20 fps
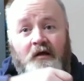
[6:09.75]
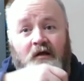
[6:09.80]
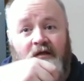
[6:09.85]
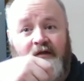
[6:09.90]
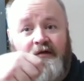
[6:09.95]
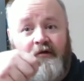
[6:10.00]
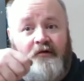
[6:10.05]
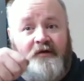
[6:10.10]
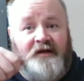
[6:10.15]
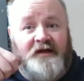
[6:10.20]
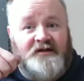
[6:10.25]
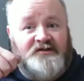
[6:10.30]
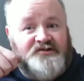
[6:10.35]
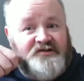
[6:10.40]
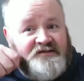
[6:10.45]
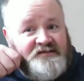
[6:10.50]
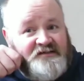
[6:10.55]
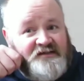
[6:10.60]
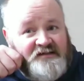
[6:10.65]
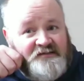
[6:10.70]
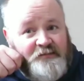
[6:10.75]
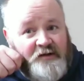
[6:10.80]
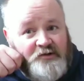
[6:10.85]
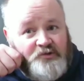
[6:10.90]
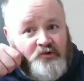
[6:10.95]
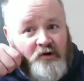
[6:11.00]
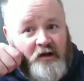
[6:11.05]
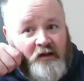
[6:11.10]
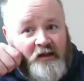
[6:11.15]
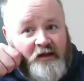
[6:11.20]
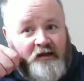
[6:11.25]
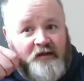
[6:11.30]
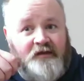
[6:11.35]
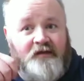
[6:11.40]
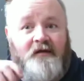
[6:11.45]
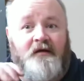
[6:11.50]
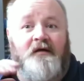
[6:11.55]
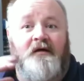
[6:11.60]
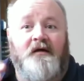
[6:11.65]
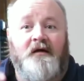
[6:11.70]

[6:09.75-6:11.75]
30 inches is my draw length.